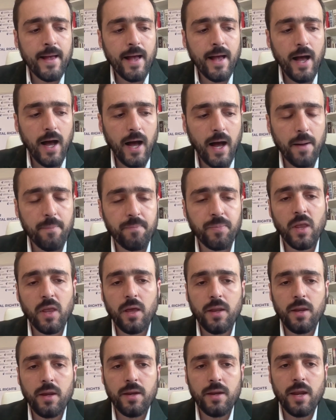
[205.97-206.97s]

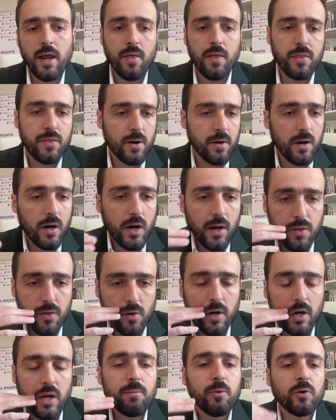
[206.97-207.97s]
they're
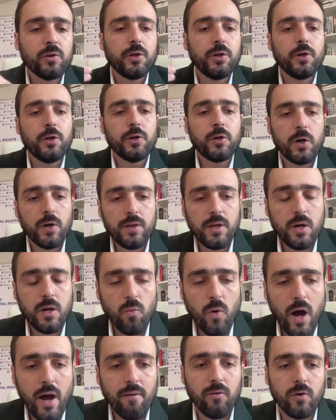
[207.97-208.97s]
unable to deter the
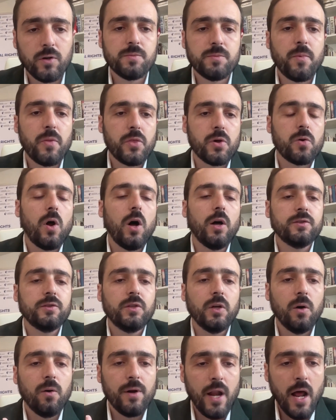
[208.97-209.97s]
arrivals, but they're
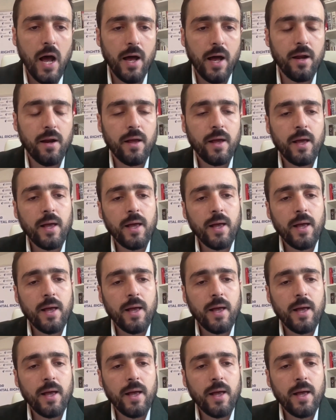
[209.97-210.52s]
also not